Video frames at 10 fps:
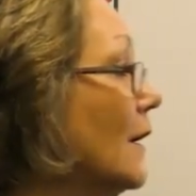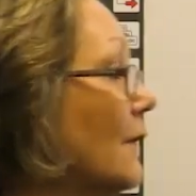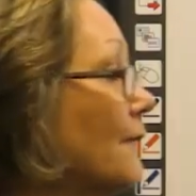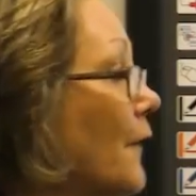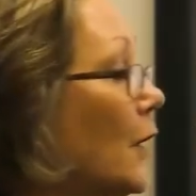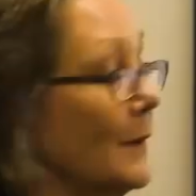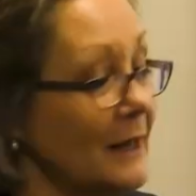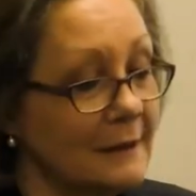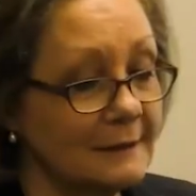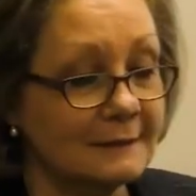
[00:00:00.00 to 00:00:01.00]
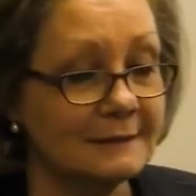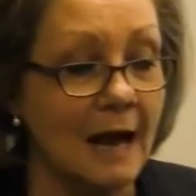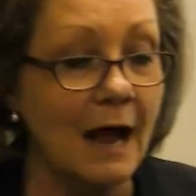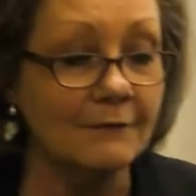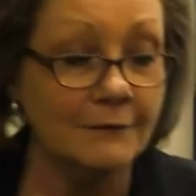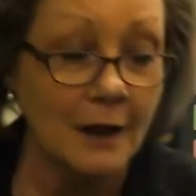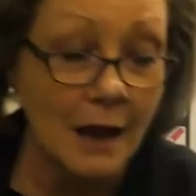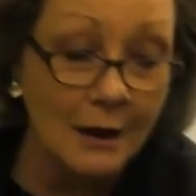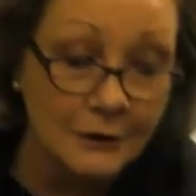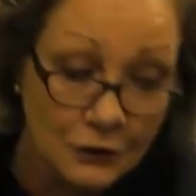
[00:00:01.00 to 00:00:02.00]
following
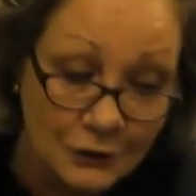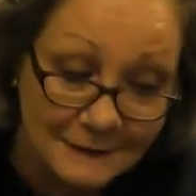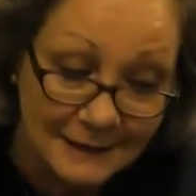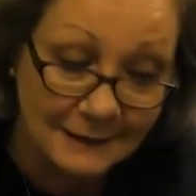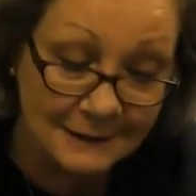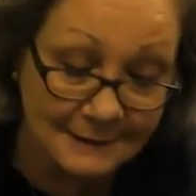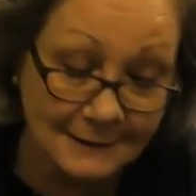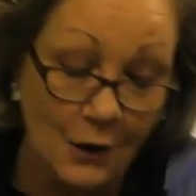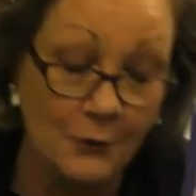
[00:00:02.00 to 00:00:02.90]
the using the SOW